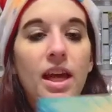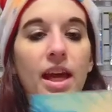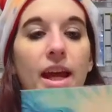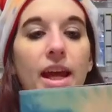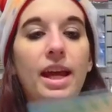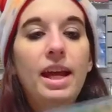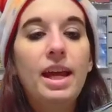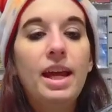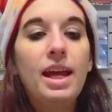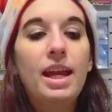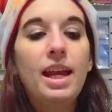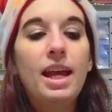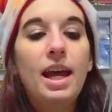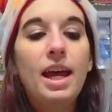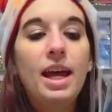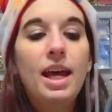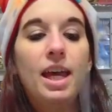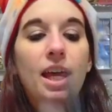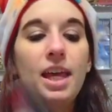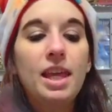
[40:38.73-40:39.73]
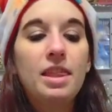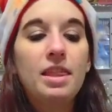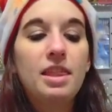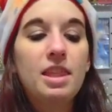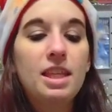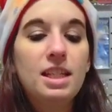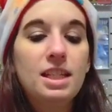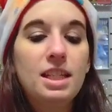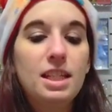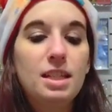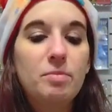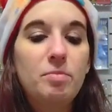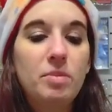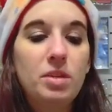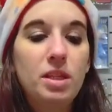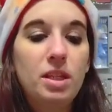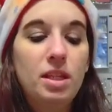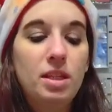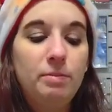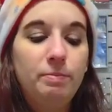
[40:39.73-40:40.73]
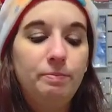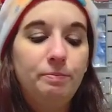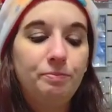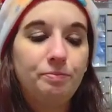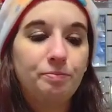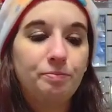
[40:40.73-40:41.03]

And uh, this has been